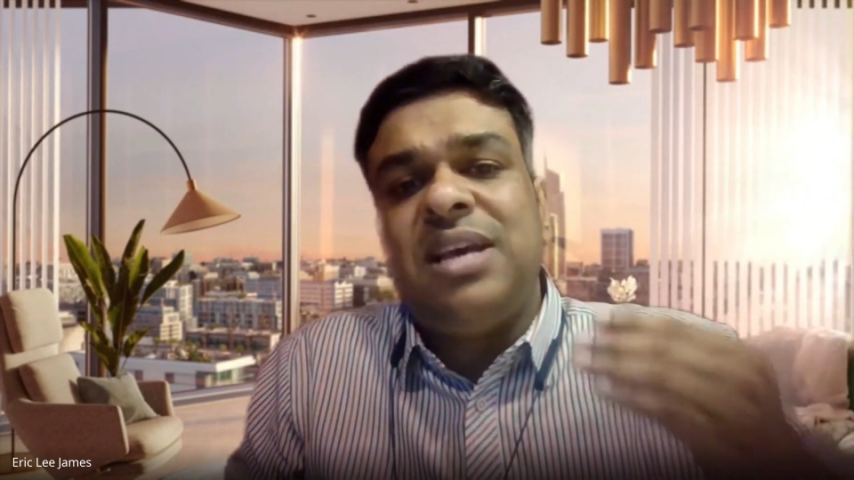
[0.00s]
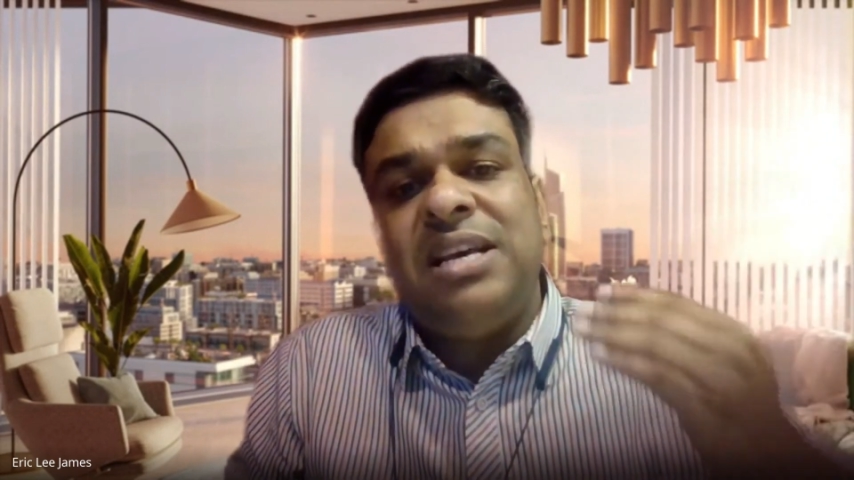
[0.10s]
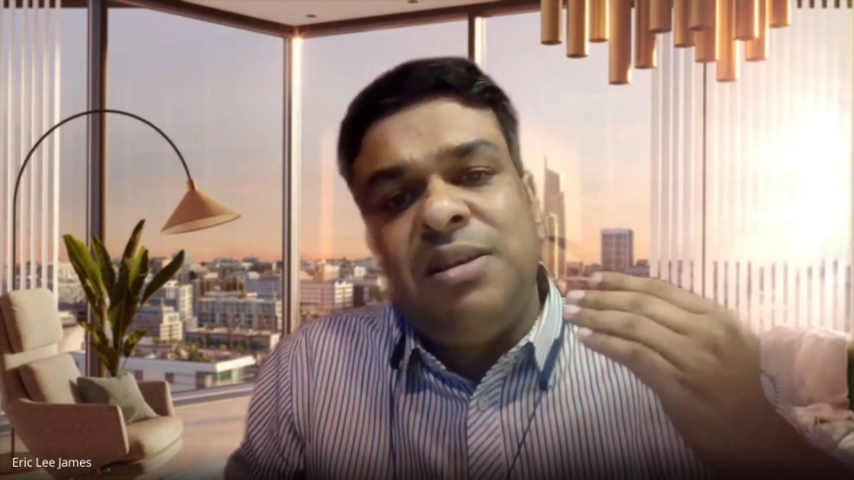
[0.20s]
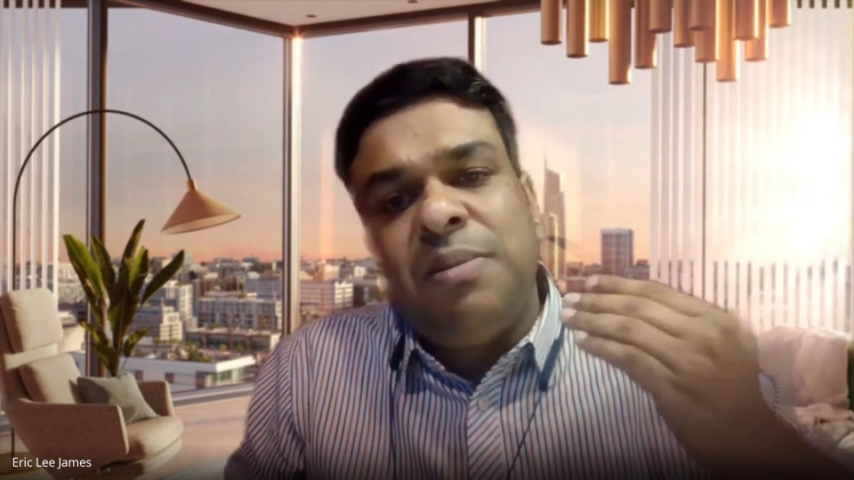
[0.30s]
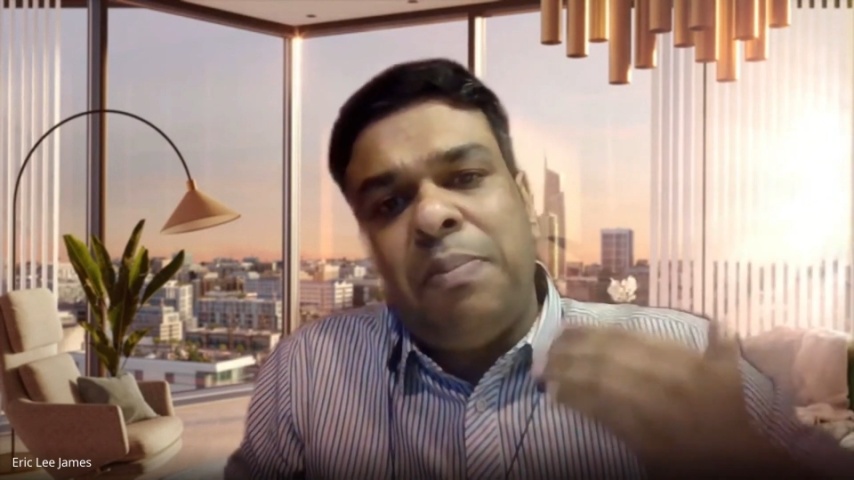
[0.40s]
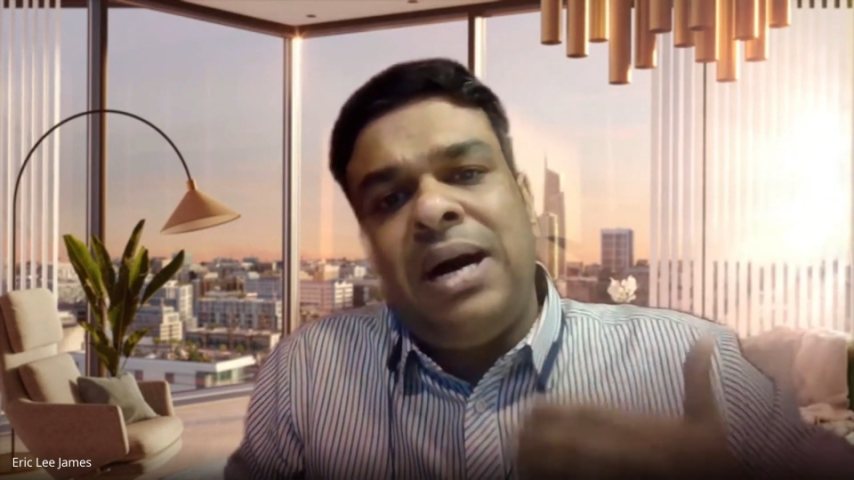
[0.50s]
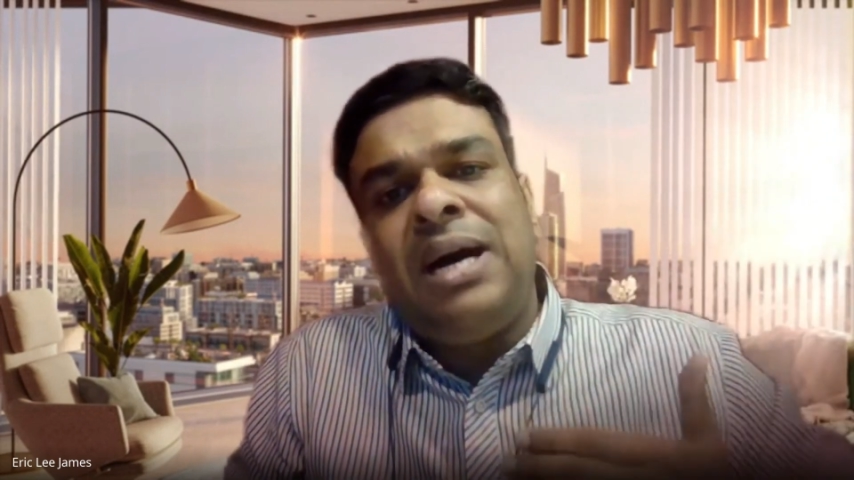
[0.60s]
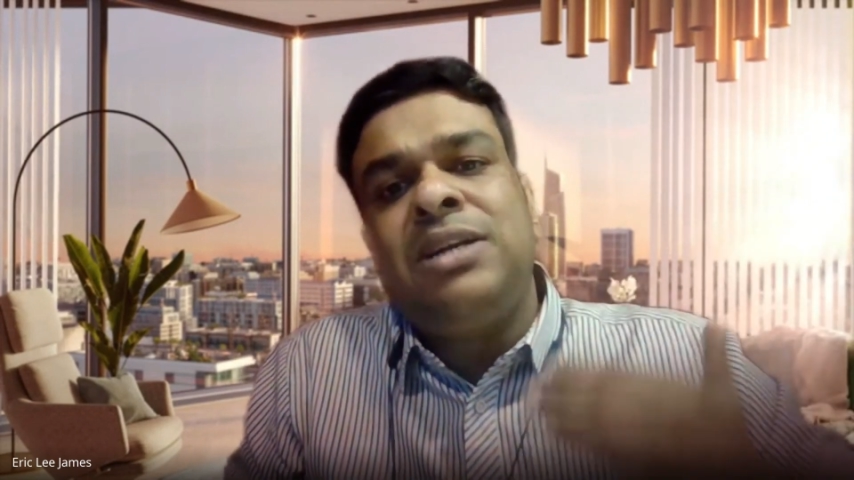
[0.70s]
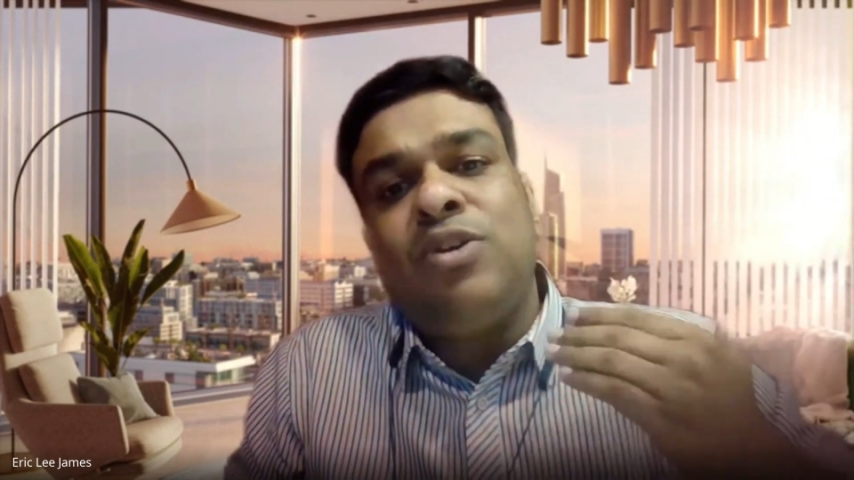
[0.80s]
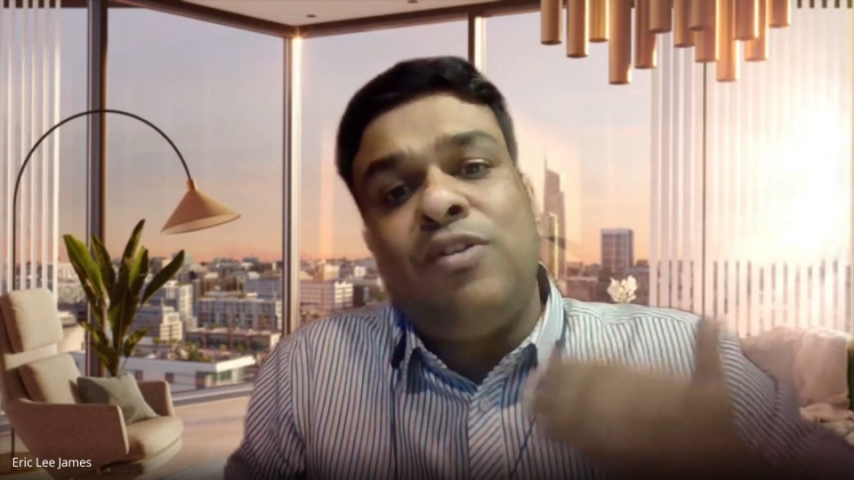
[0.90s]
as a
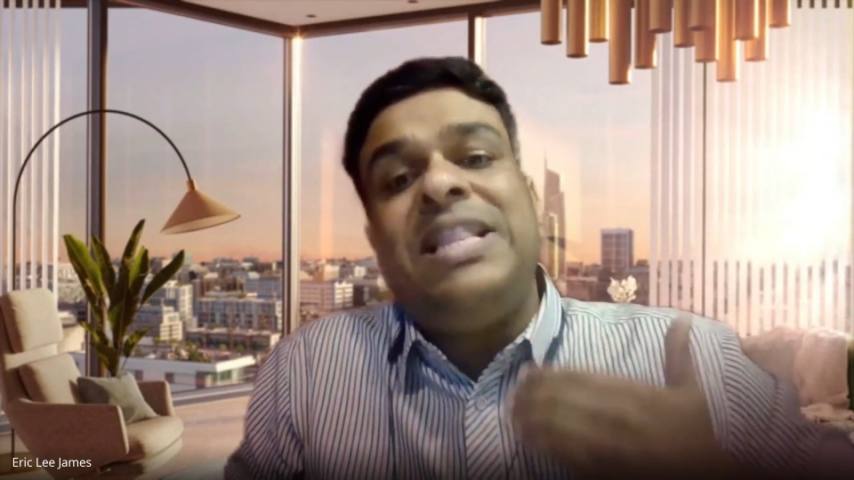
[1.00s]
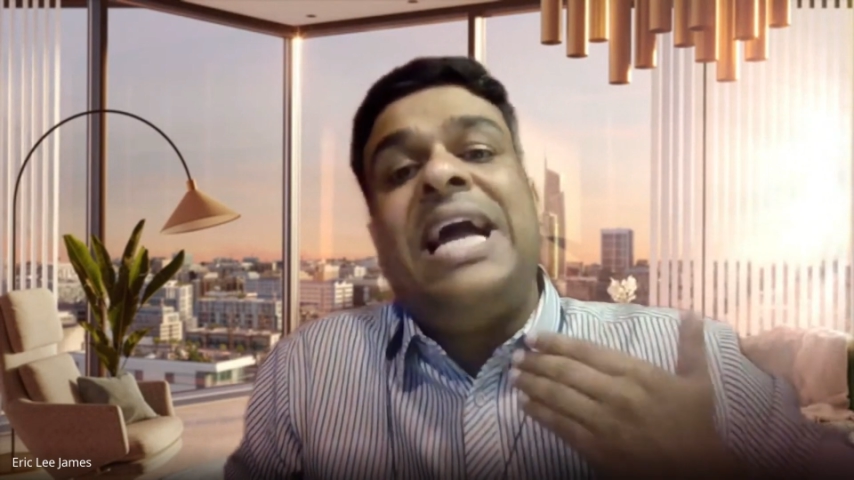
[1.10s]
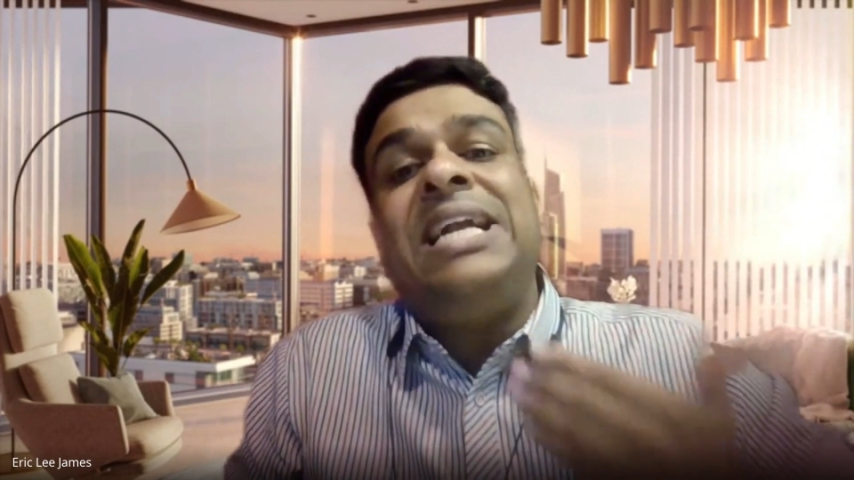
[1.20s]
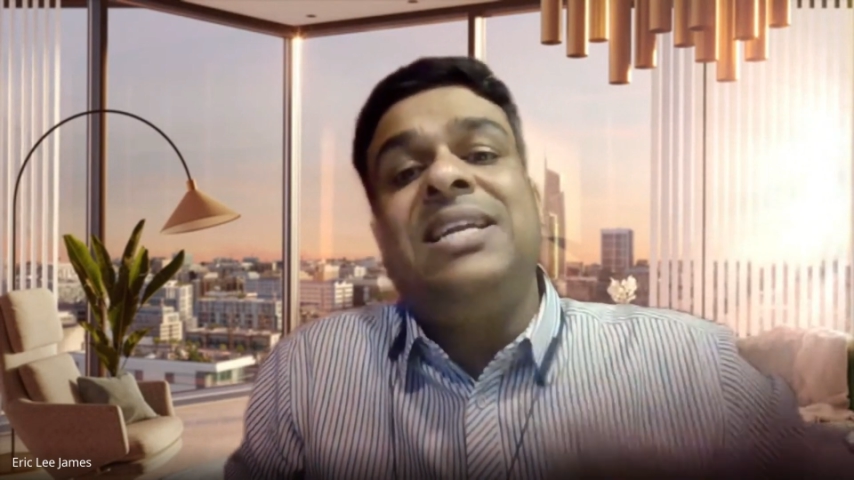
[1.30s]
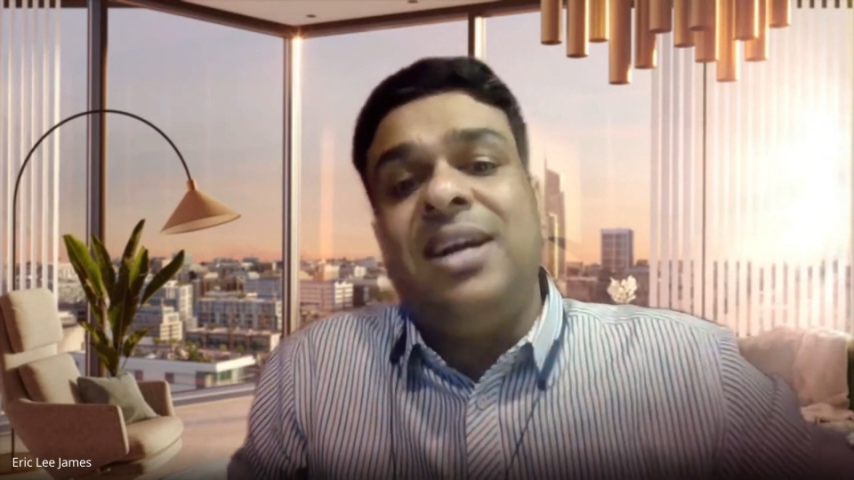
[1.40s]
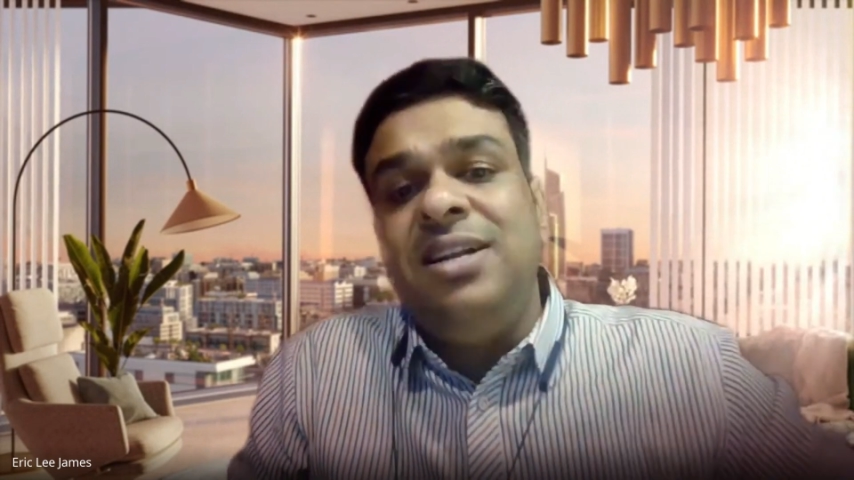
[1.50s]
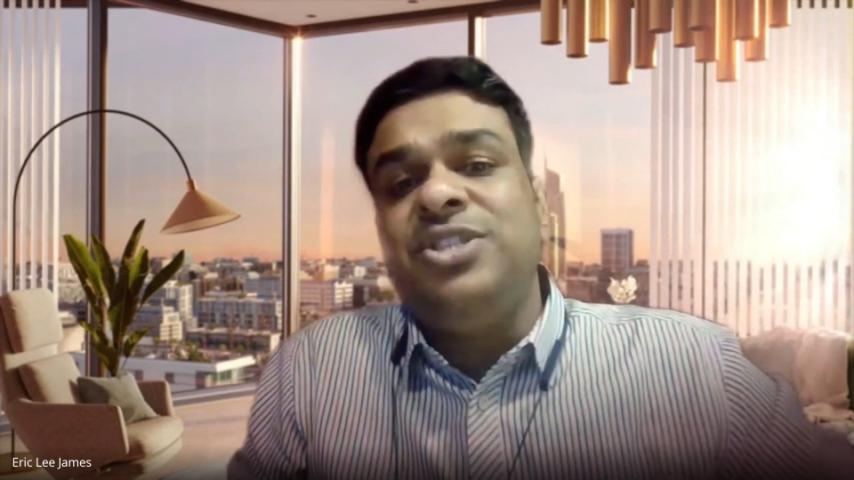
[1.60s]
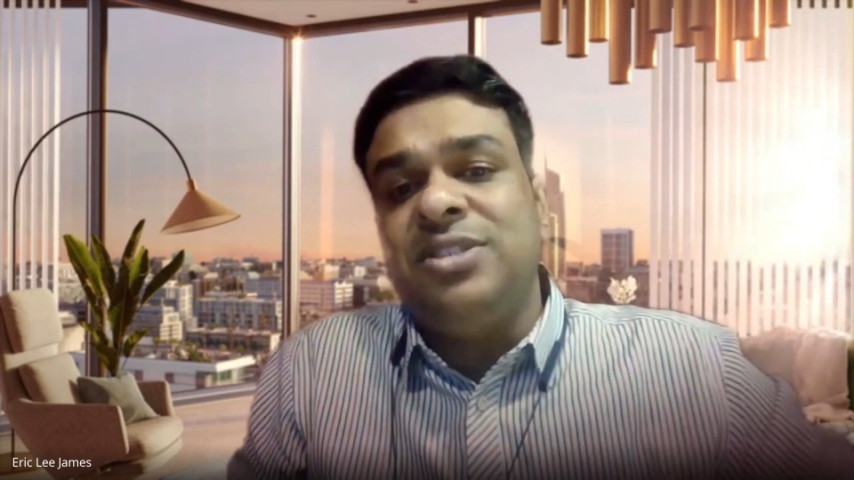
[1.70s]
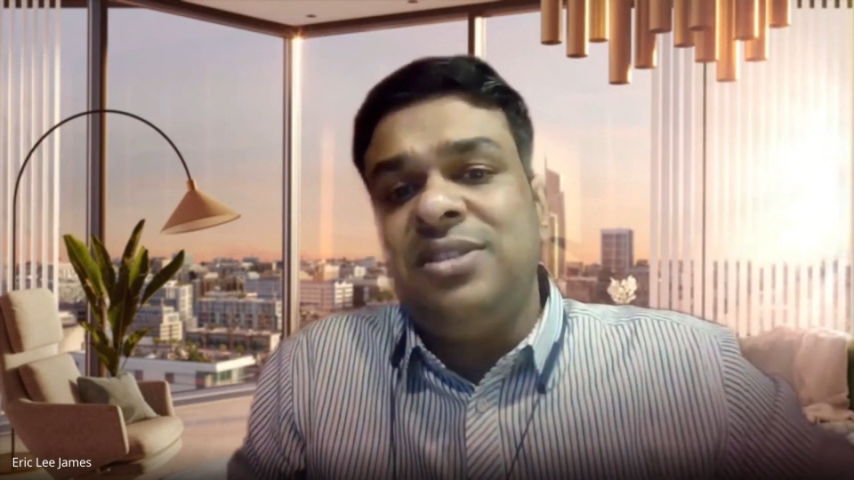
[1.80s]
part of that culture,